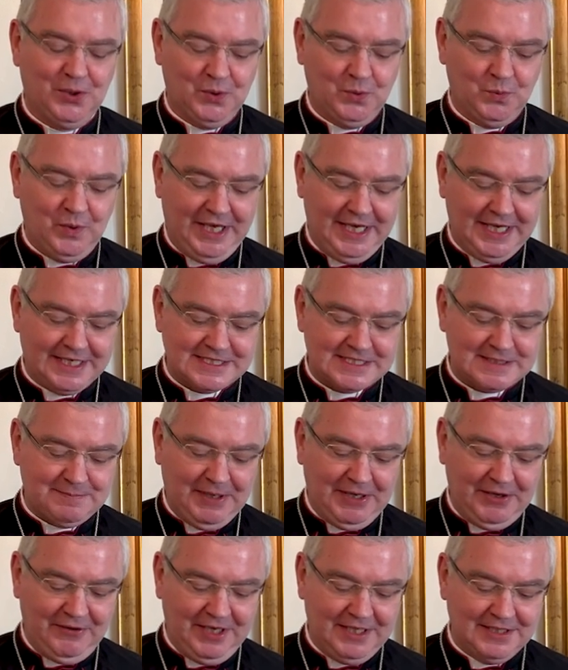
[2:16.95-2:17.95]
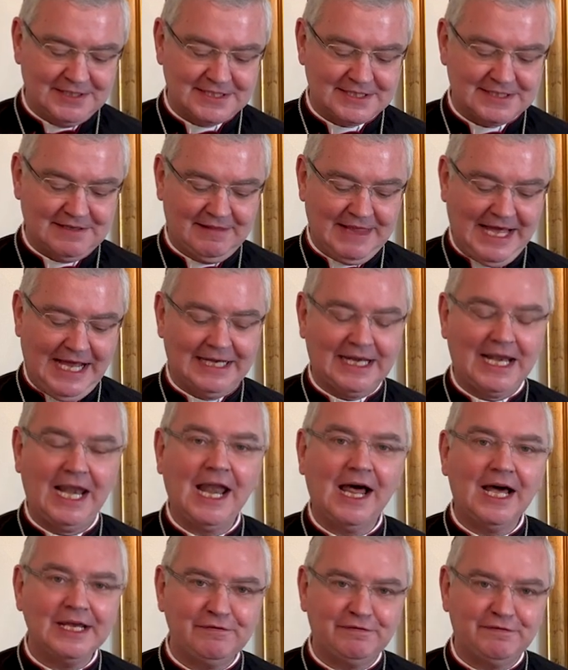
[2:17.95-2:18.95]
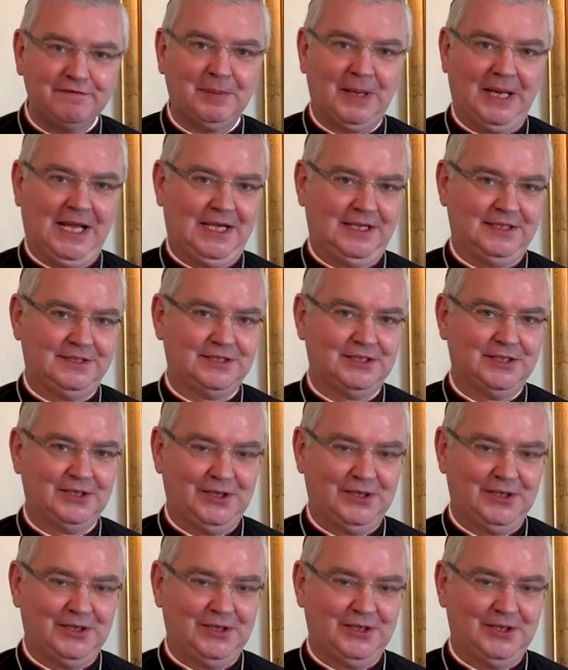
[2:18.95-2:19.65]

we experience that lifeblood